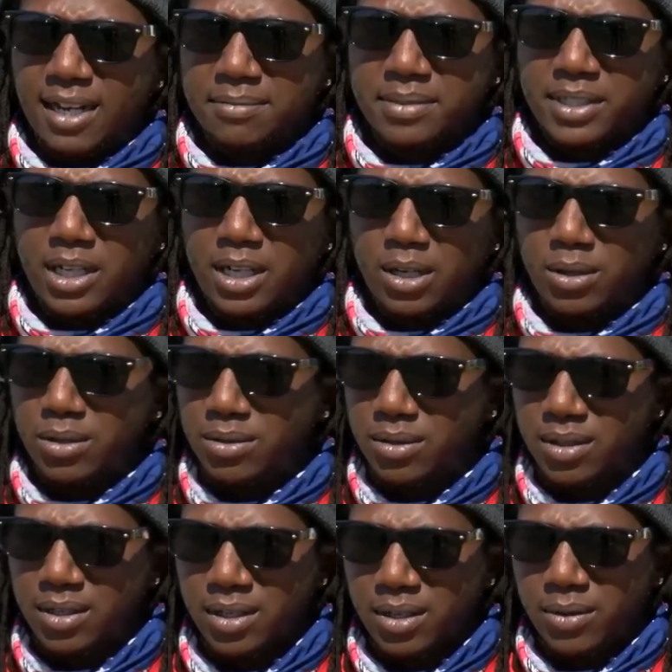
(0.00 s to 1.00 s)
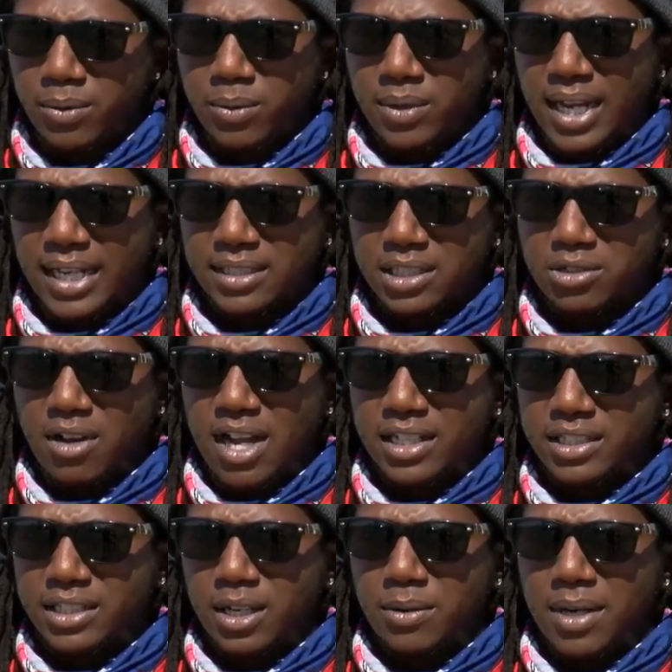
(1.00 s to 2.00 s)
up, so we like to try
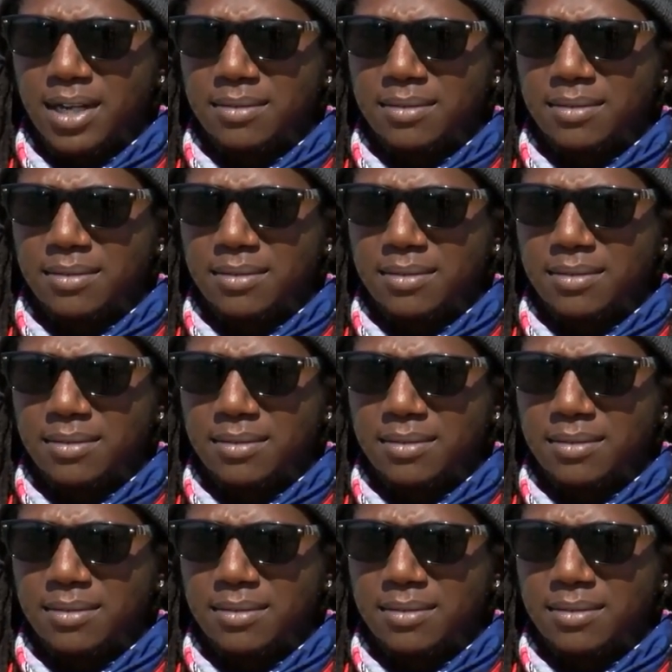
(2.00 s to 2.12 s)
and show